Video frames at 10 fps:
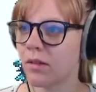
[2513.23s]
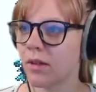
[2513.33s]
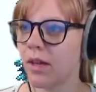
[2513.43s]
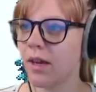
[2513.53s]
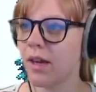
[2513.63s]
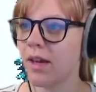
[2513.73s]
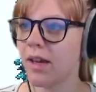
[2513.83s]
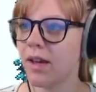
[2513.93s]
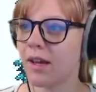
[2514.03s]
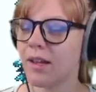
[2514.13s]

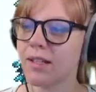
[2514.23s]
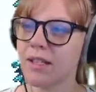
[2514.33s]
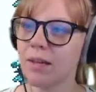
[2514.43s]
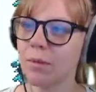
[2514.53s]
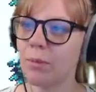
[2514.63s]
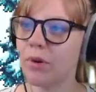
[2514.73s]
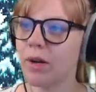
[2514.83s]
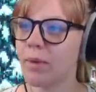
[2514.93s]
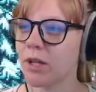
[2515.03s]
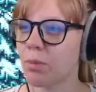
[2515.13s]
Yeah, that's going to be
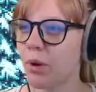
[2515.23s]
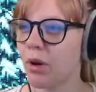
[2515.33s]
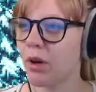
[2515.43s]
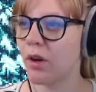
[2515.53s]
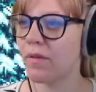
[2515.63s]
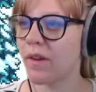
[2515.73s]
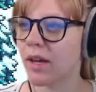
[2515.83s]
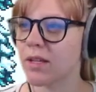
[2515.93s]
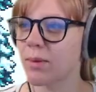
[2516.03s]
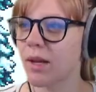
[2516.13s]
pretty much
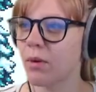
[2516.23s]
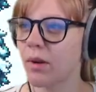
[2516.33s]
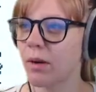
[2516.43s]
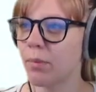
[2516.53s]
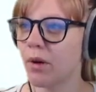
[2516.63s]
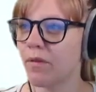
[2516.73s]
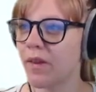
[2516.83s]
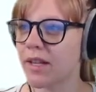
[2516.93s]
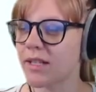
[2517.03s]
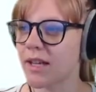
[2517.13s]
perfect because we're going to want to put a
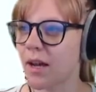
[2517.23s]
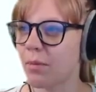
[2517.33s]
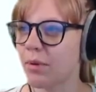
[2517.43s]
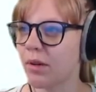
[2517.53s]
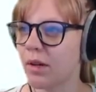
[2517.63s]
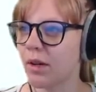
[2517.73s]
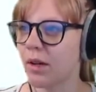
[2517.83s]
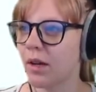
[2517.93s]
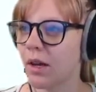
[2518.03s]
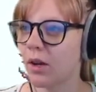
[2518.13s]
fence up
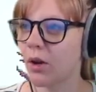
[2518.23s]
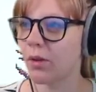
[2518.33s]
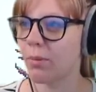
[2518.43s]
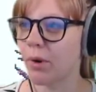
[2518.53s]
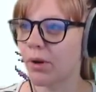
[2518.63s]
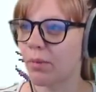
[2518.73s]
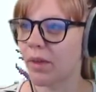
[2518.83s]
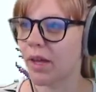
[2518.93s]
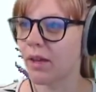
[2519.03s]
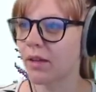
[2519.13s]
along the bottom
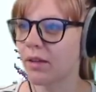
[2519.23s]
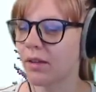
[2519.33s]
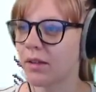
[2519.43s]
there